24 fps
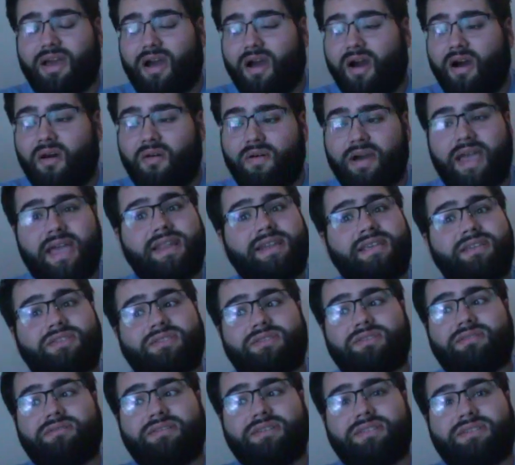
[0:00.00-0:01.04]
Oh, and he
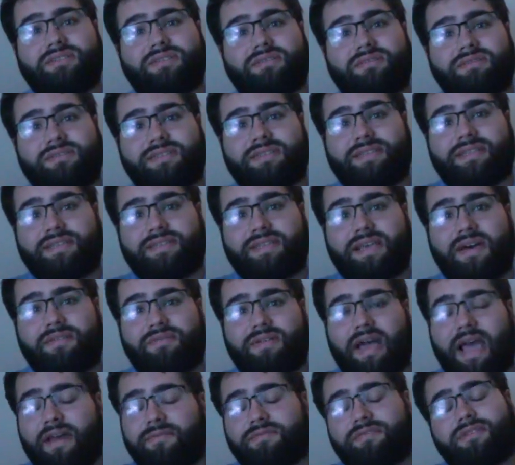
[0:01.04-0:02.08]
sold his soul to the
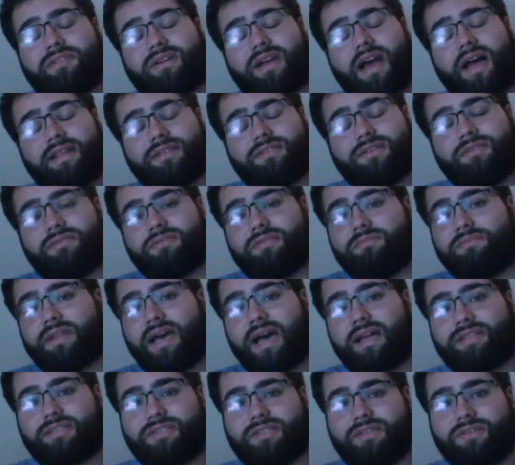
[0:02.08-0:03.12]
devil after God told him
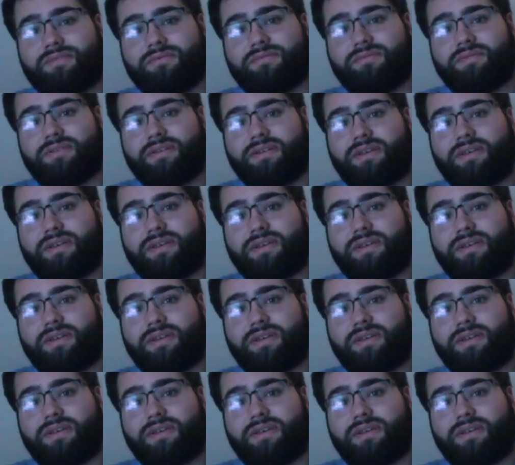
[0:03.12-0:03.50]
not to.